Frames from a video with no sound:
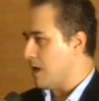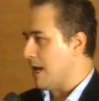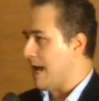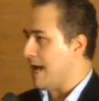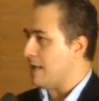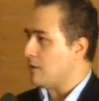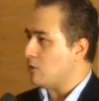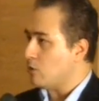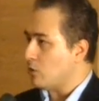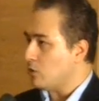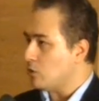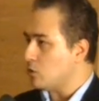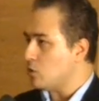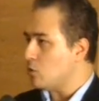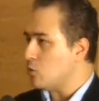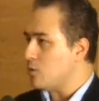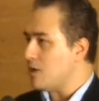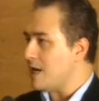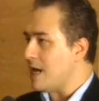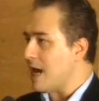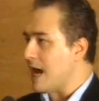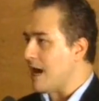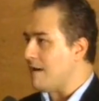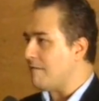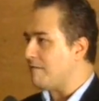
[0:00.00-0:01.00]
And also
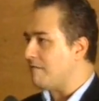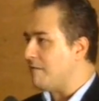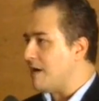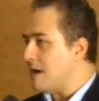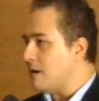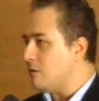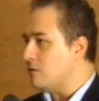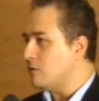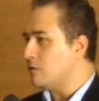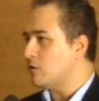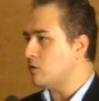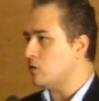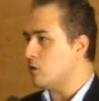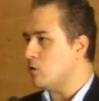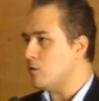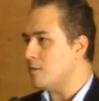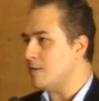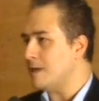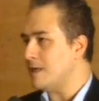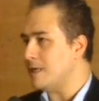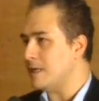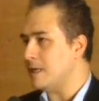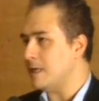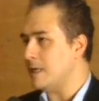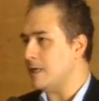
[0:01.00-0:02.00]
we have found so
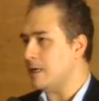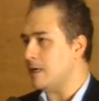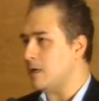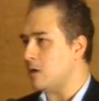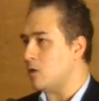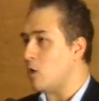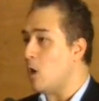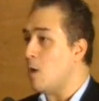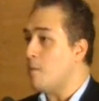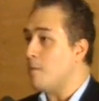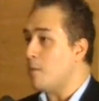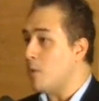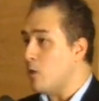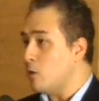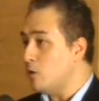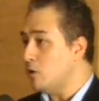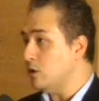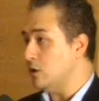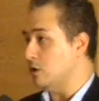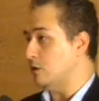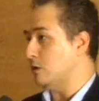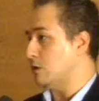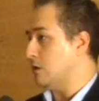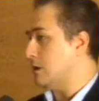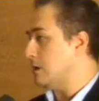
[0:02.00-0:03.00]
many
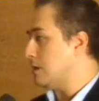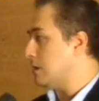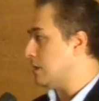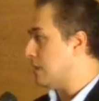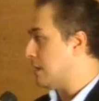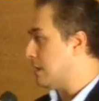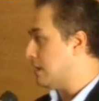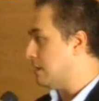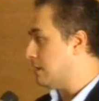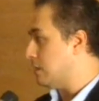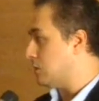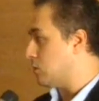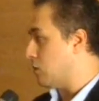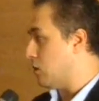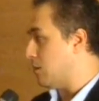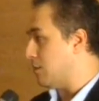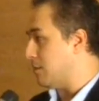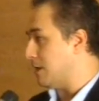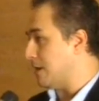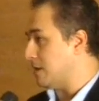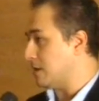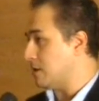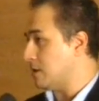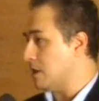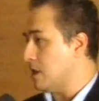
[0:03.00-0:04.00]
components inside this
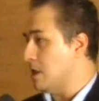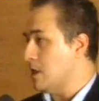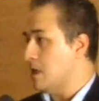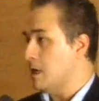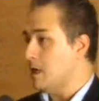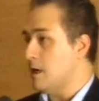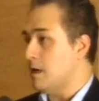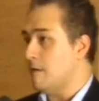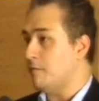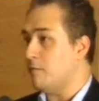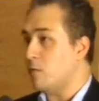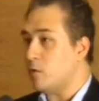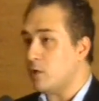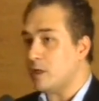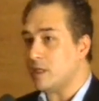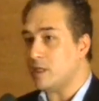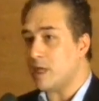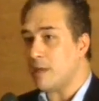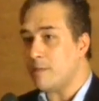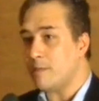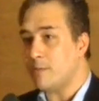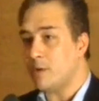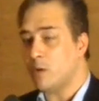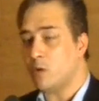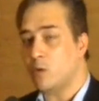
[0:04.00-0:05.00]
complex. For
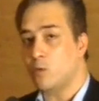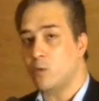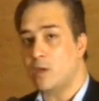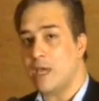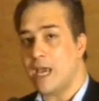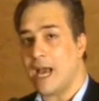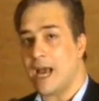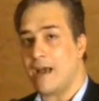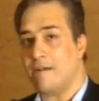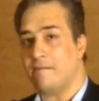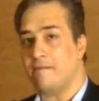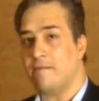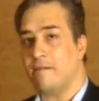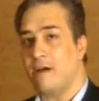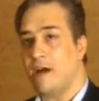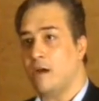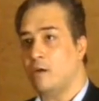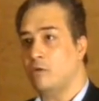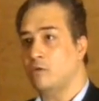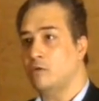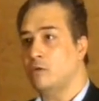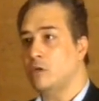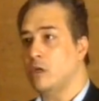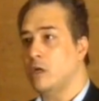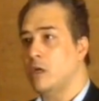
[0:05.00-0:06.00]
example, we have
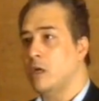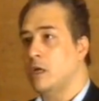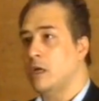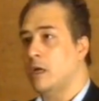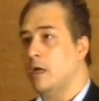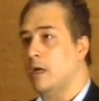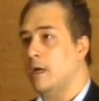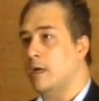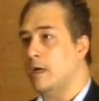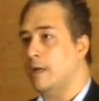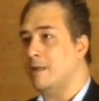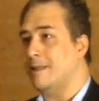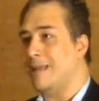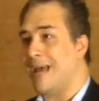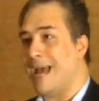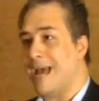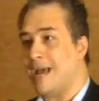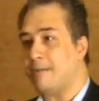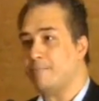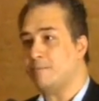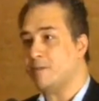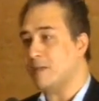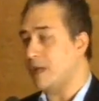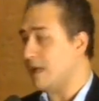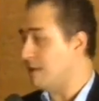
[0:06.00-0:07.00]
found the
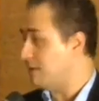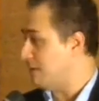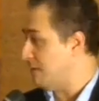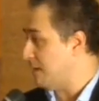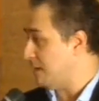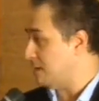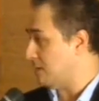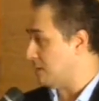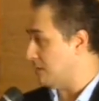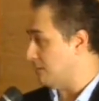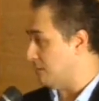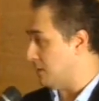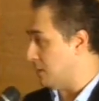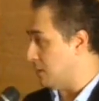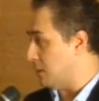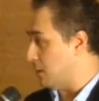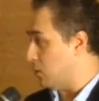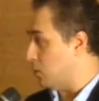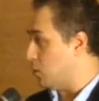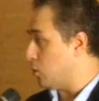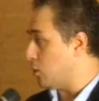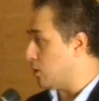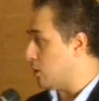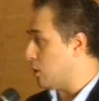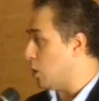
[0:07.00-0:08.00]
Hapsat festival,
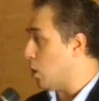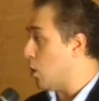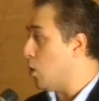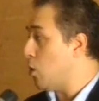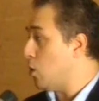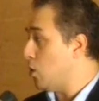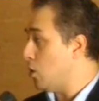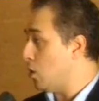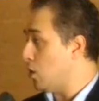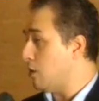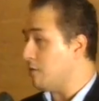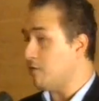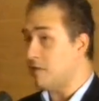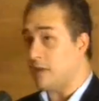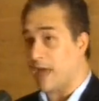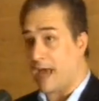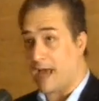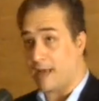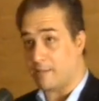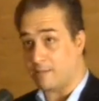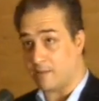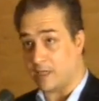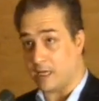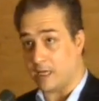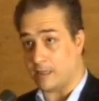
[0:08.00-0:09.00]
or the whole of the
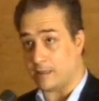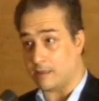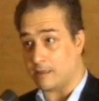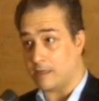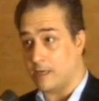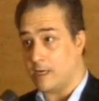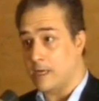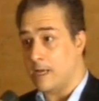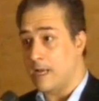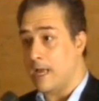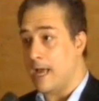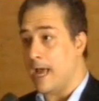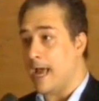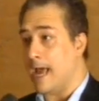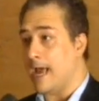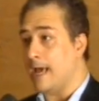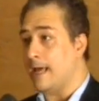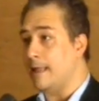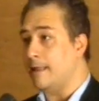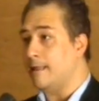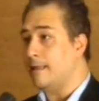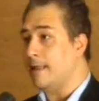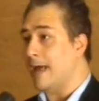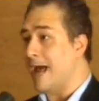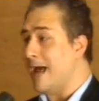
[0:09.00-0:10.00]
Hapsat.
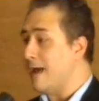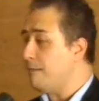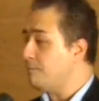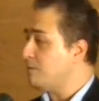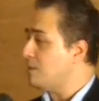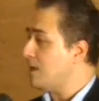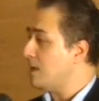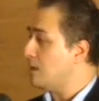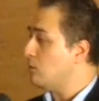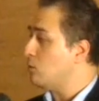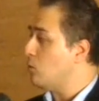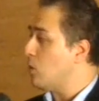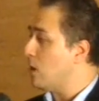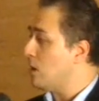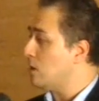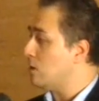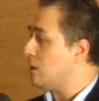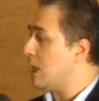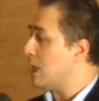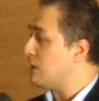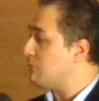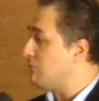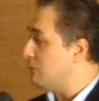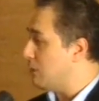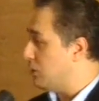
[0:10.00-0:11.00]
And the Hapsat
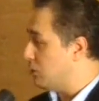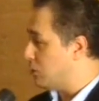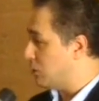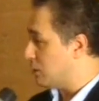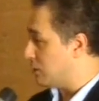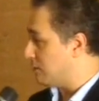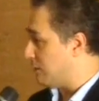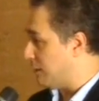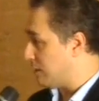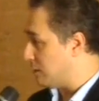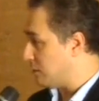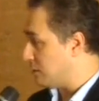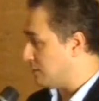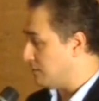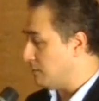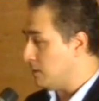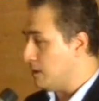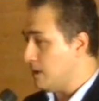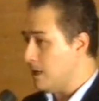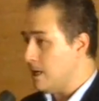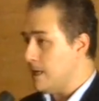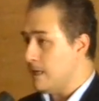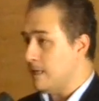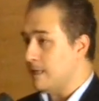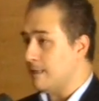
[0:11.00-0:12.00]
was a religious festival
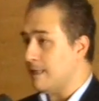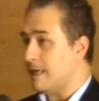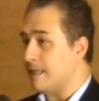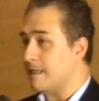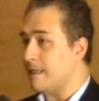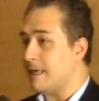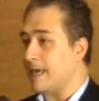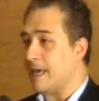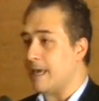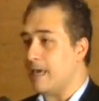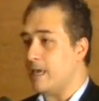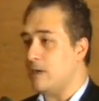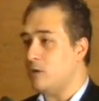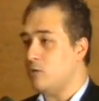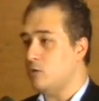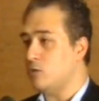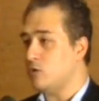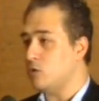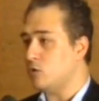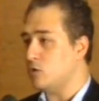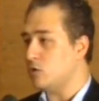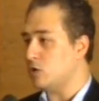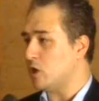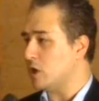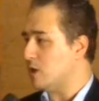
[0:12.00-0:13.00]
that the king
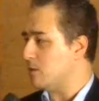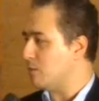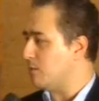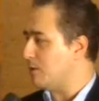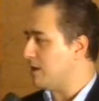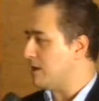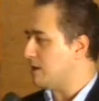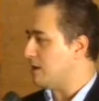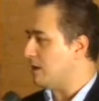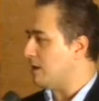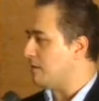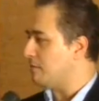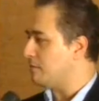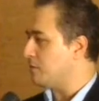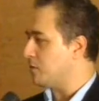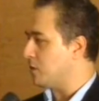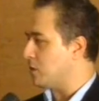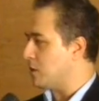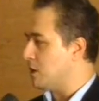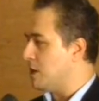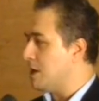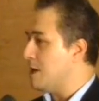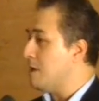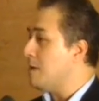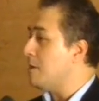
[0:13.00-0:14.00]
used to celebrate
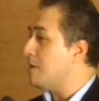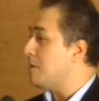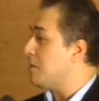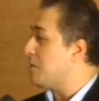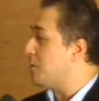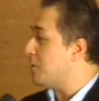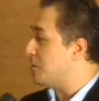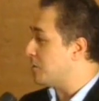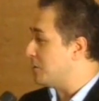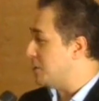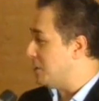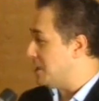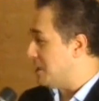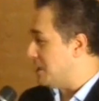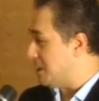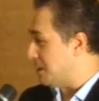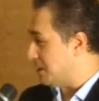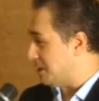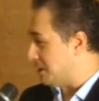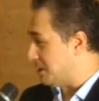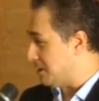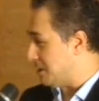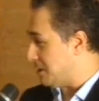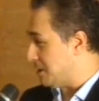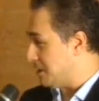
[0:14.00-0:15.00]
after 30
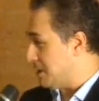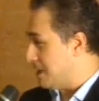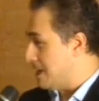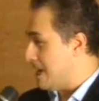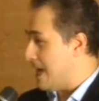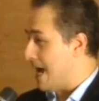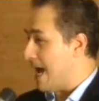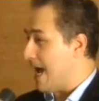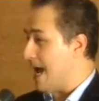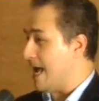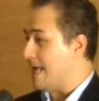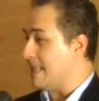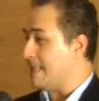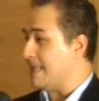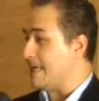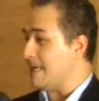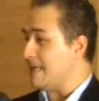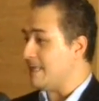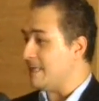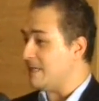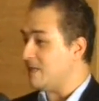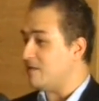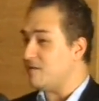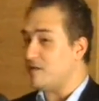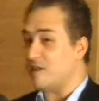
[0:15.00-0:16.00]
years. And
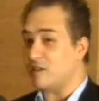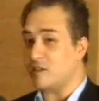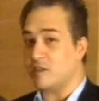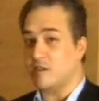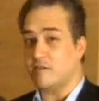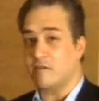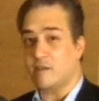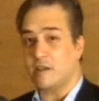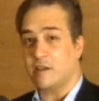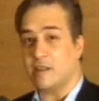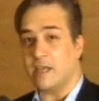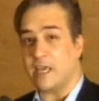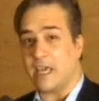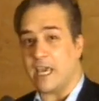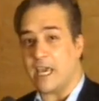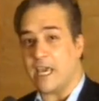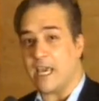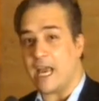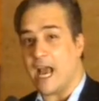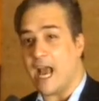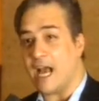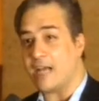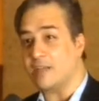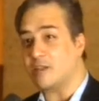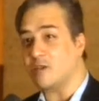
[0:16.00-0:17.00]
in this festival, the
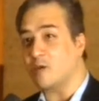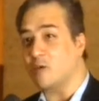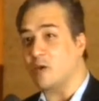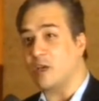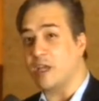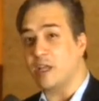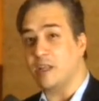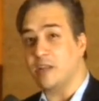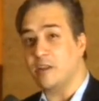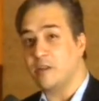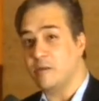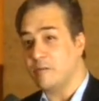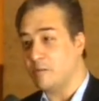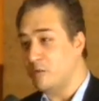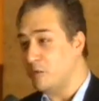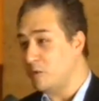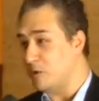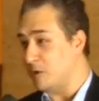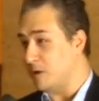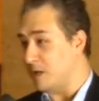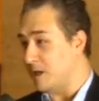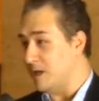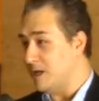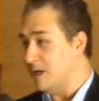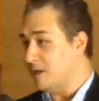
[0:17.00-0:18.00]
king has to kill the
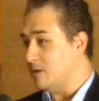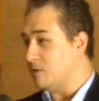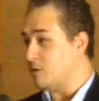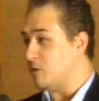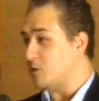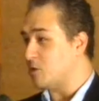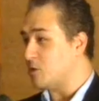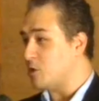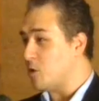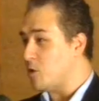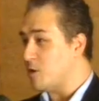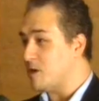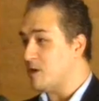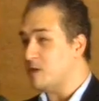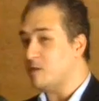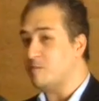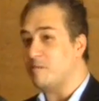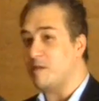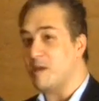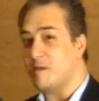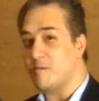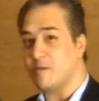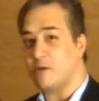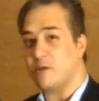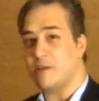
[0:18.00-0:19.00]
bull to show his
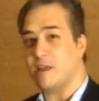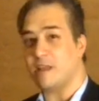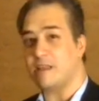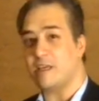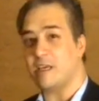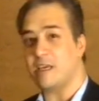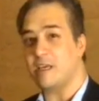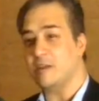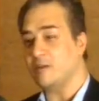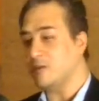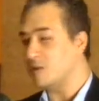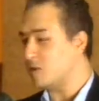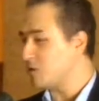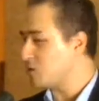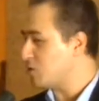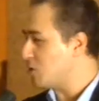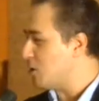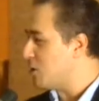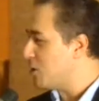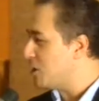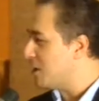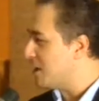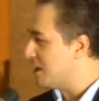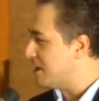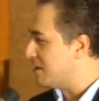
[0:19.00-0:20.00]
people that he is
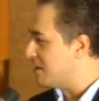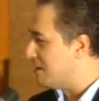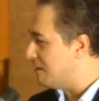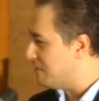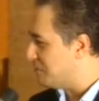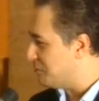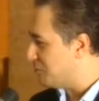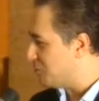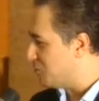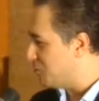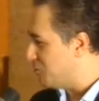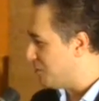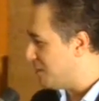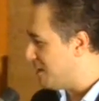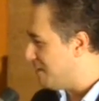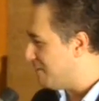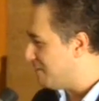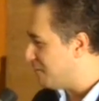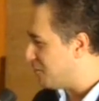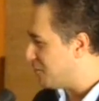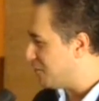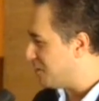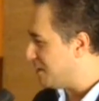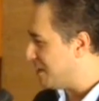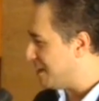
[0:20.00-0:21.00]
strong enough to rule them
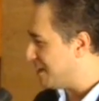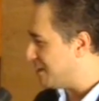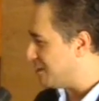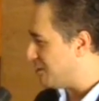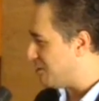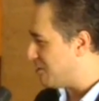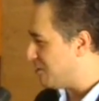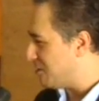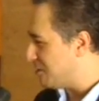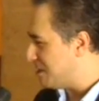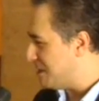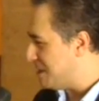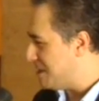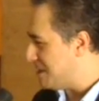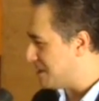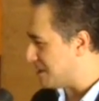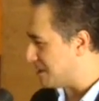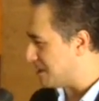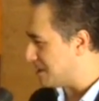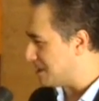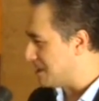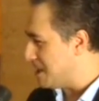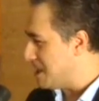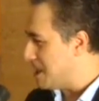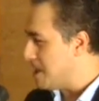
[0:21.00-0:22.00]
for the next 30
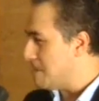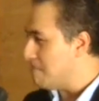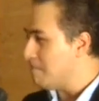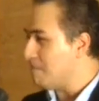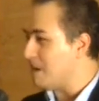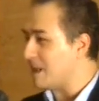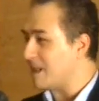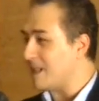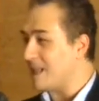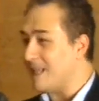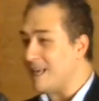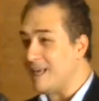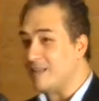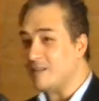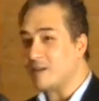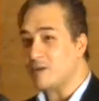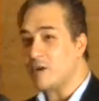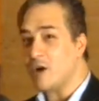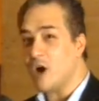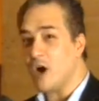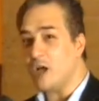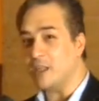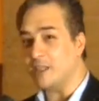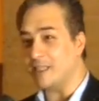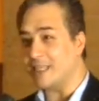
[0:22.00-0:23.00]
years. But
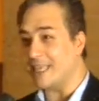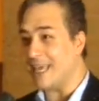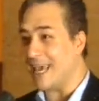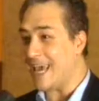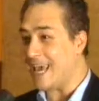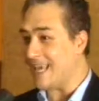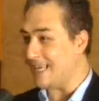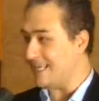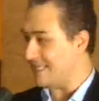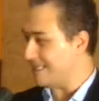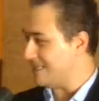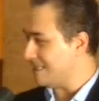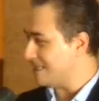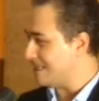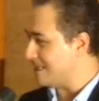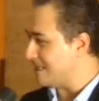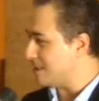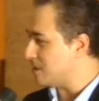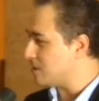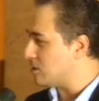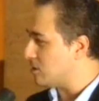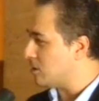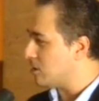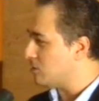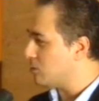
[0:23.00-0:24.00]
later on, kings
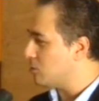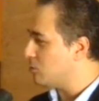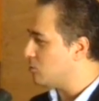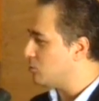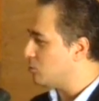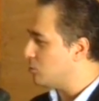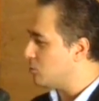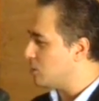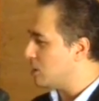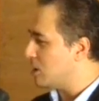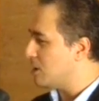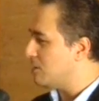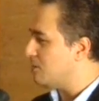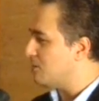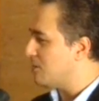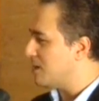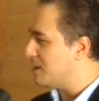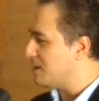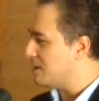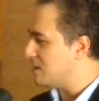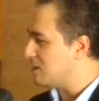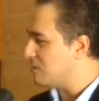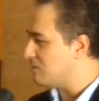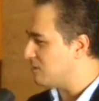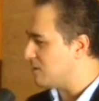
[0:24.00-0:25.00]
started to
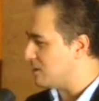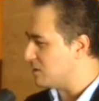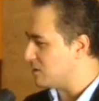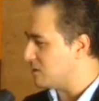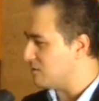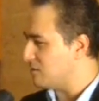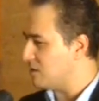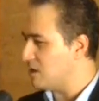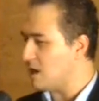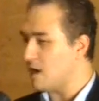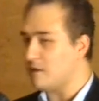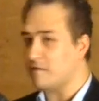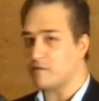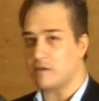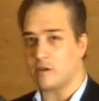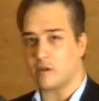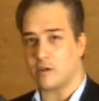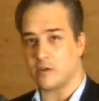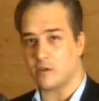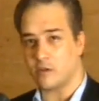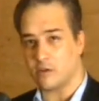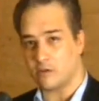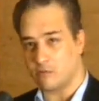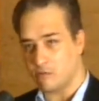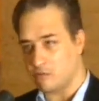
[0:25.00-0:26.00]
celebrate this festival
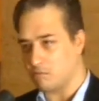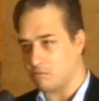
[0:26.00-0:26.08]
after